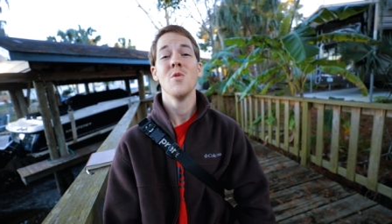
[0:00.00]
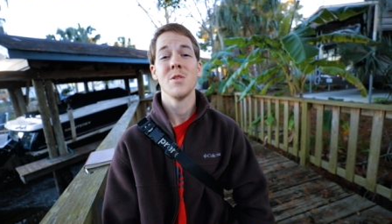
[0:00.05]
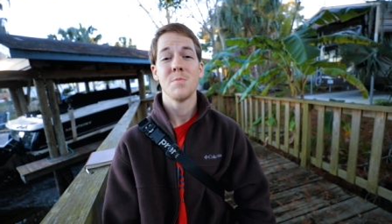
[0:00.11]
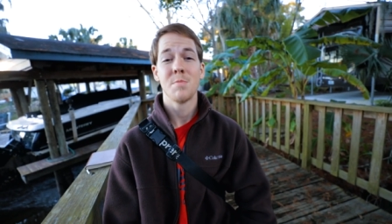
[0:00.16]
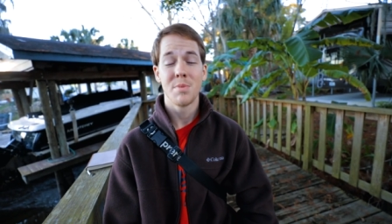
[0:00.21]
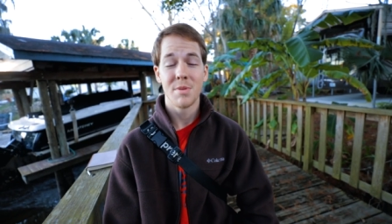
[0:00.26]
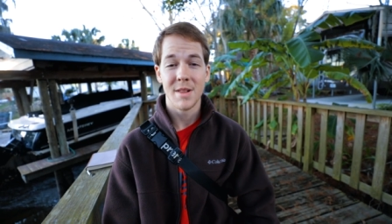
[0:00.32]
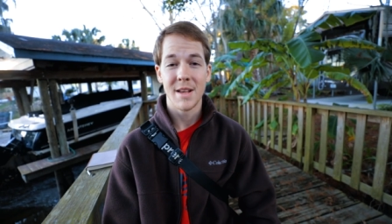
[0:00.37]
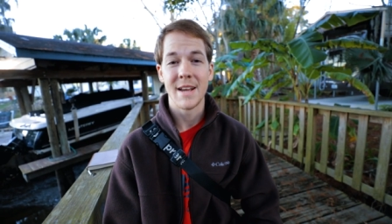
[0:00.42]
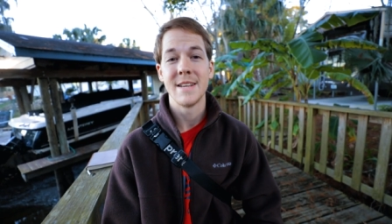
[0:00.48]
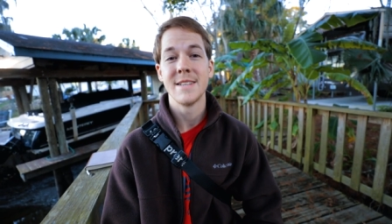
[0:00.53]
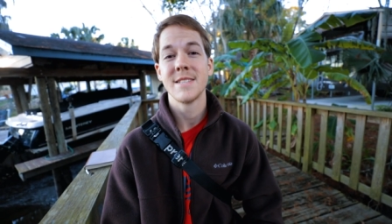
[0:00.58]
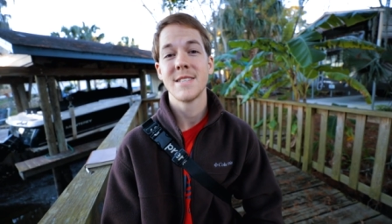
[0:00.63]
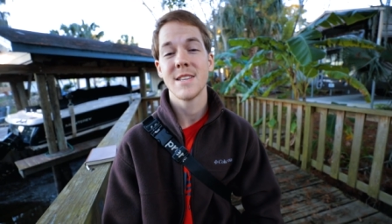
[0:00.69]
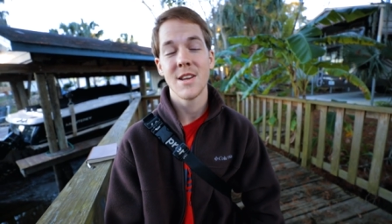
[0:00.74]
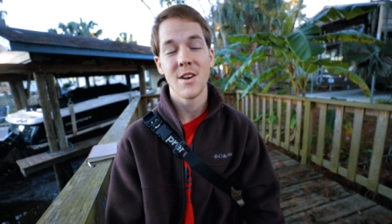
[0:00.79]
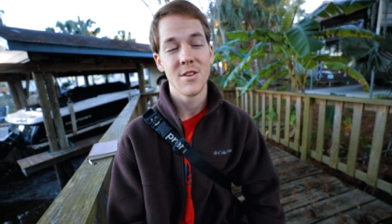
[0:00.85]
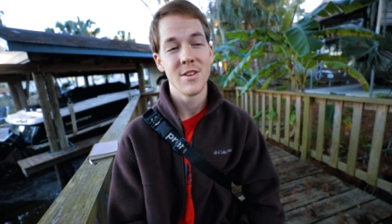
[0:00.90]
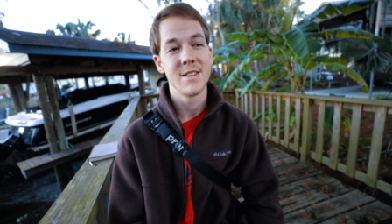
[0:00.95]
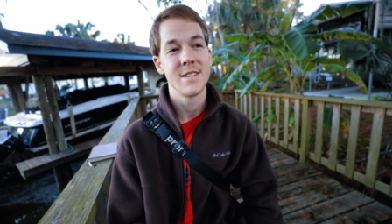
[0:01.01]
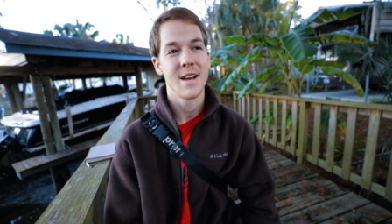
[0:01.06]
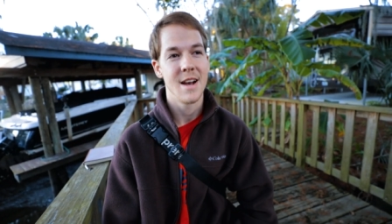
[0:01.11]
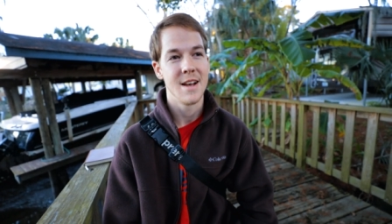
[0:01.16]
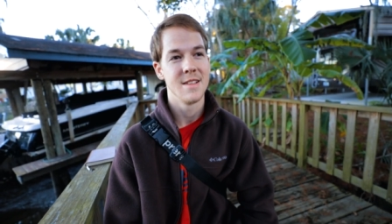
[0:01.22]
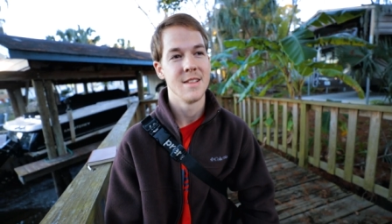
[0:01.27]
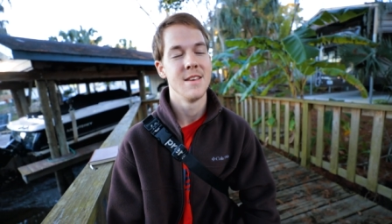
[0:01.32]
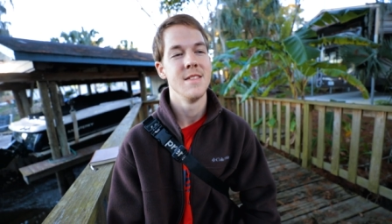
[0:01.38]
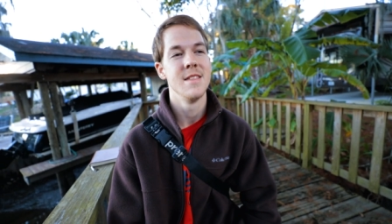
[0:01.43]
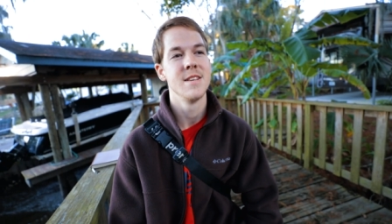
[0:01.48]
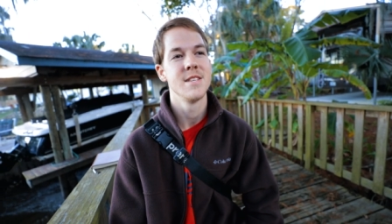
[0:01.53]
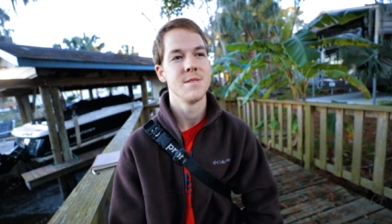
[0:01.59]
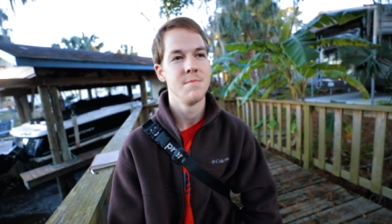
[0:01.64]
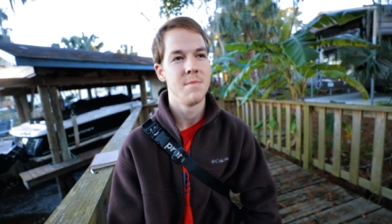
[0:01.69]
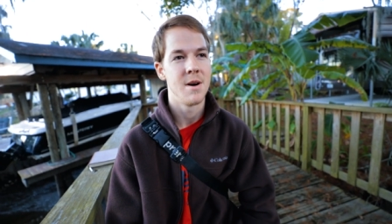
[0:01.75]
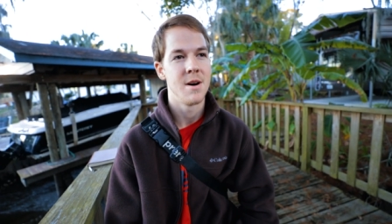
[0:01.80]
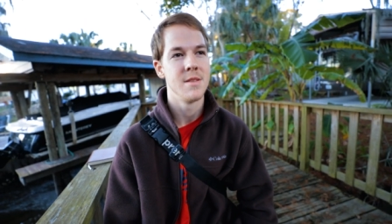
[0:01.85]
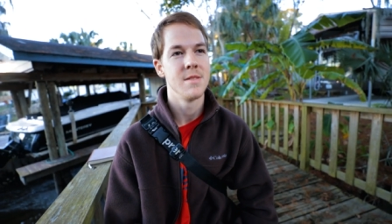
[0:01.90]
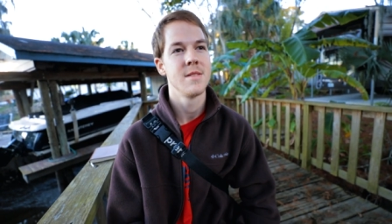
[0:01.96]
With plans to go to Thailand this
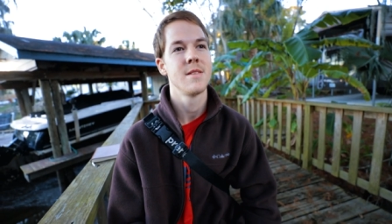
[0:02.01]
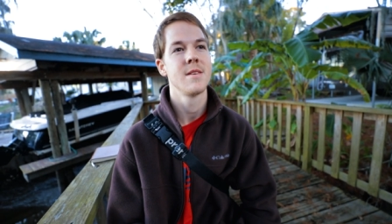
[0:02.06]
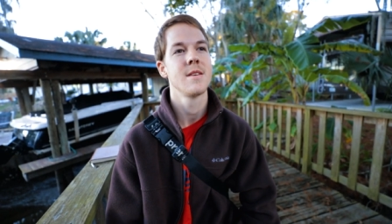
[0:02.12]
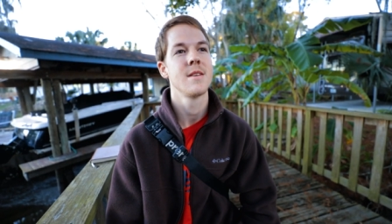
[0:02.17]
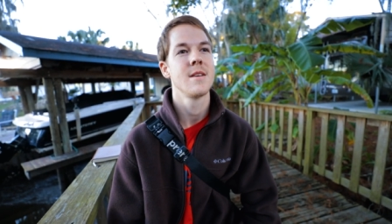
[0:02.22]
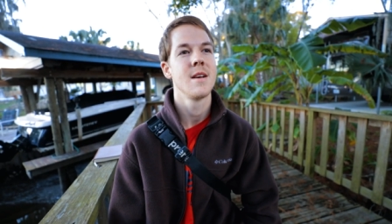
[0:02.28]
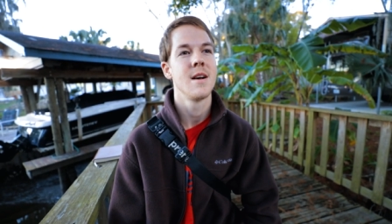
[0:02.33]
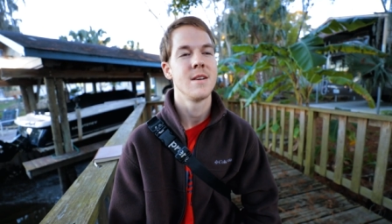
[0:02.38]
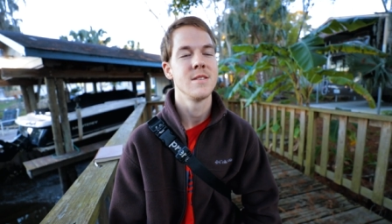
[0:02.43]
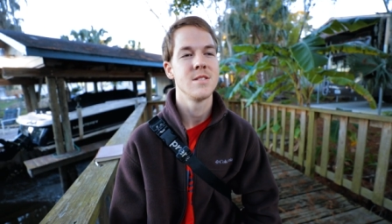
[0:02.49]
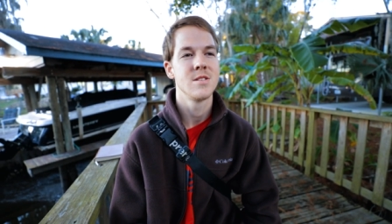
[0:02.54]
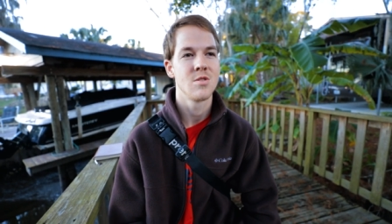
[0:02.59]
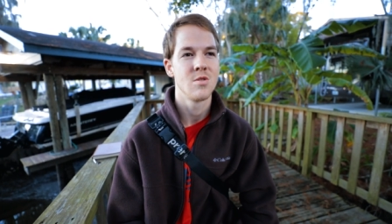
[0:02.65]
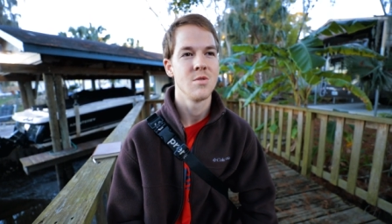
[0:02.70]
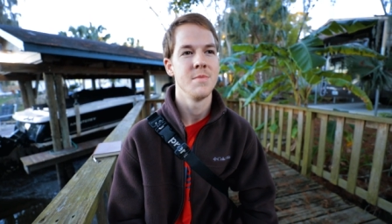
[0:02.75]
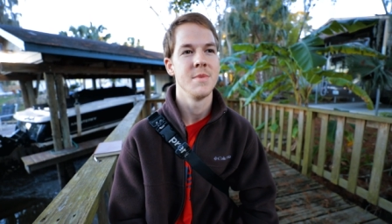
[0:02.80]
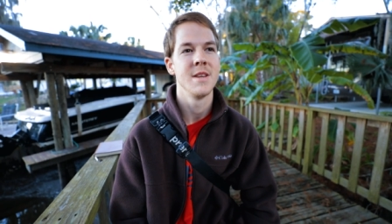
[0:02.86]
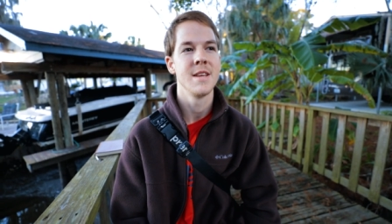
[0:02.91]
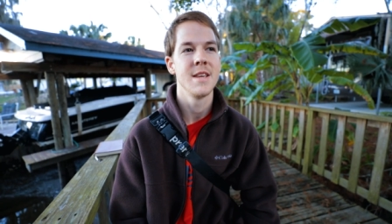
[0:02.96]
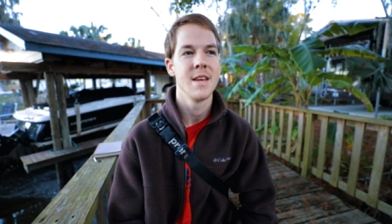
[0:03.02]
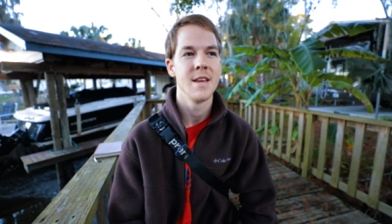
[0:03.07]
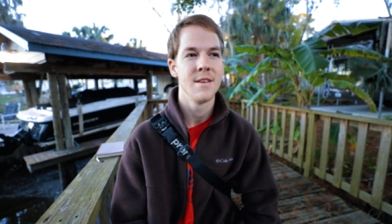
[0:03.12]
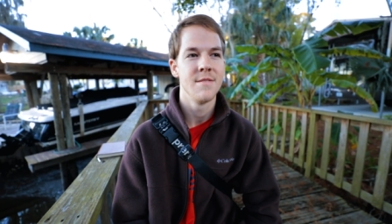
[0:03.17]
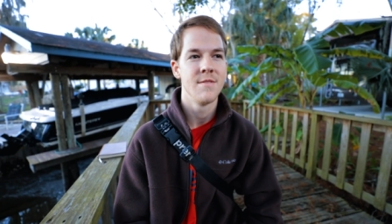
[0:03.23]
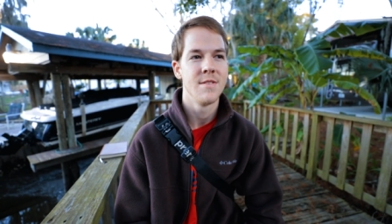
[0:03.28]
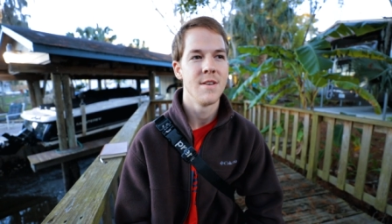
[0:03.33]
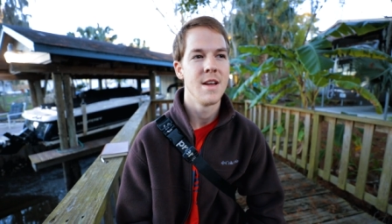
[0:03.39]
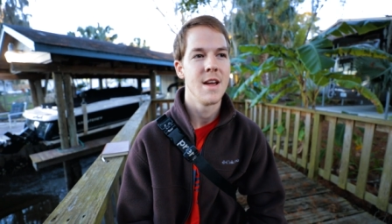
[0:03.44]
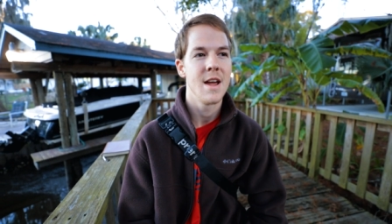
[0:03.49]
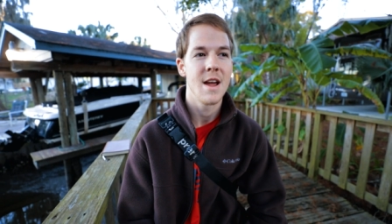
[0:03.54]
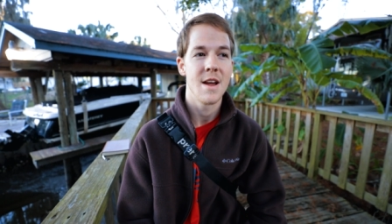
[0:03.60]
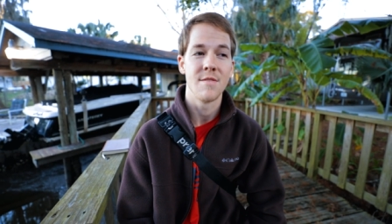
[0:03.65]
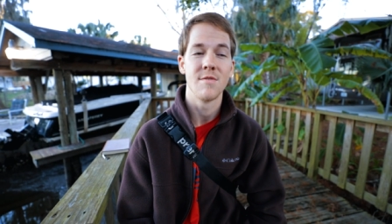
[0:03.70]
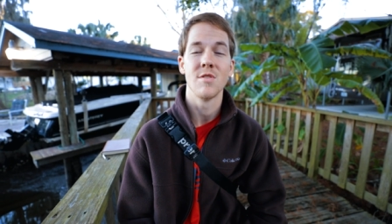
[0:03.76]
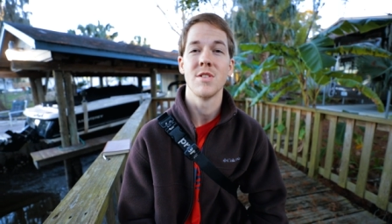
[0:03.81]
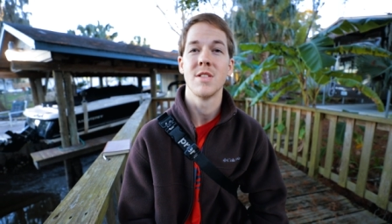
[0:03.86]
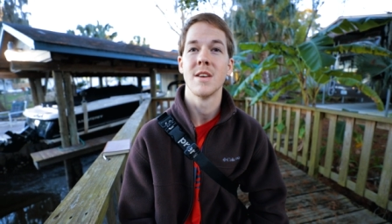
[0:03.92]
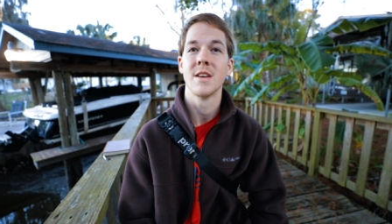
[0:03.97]
month, God told me to give
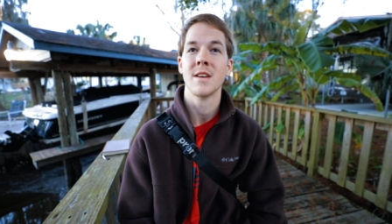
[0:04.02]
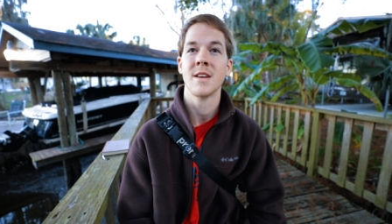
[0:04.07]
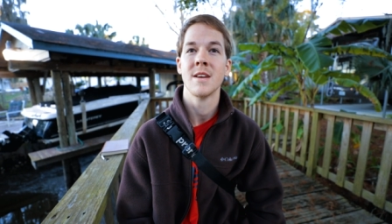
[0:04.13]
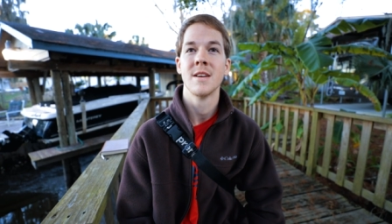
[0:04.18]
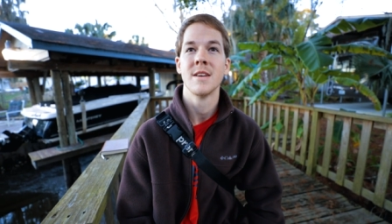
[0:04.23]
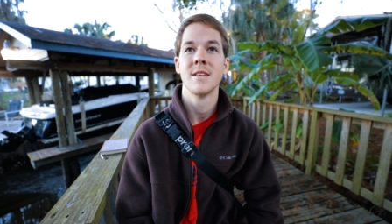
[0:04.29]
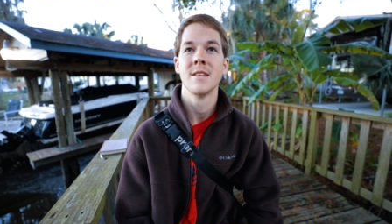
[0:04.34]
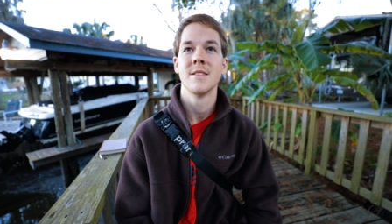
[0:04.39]
everything.